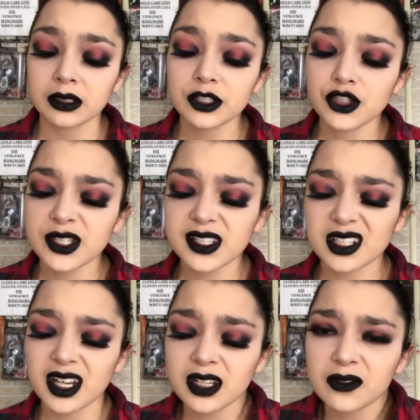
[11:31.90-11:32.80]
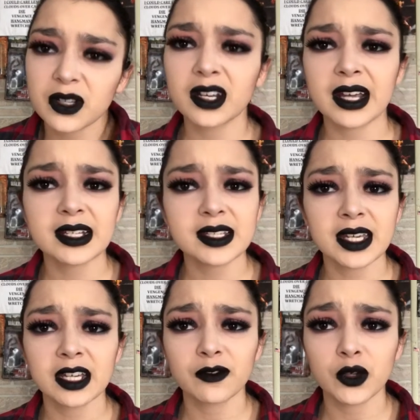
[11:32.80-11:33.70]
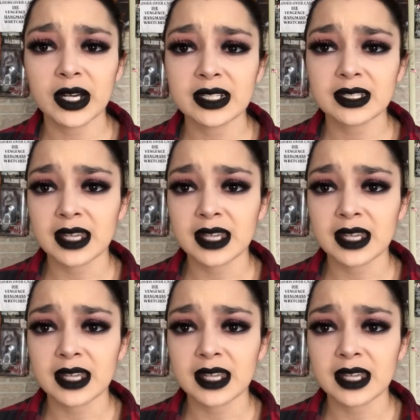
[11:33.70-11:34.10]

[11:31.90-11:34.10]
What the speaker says: it's just kind of a nice thing if you guys